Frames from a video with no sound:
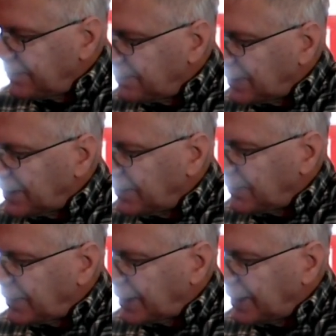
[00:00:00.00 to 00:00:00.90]
my
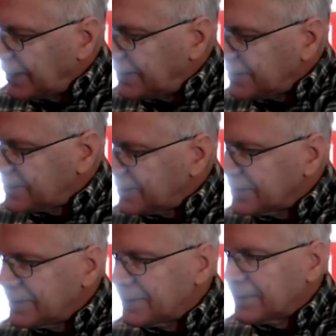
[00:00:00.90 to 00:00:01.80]
y
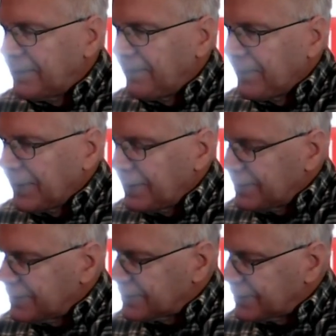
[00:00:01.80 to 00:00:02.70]
distance,
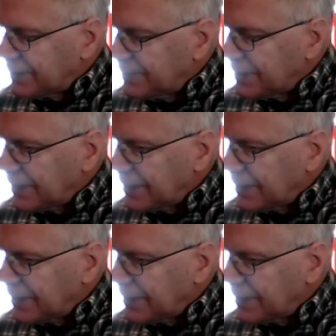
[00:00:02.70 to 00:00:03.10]
so I'm going to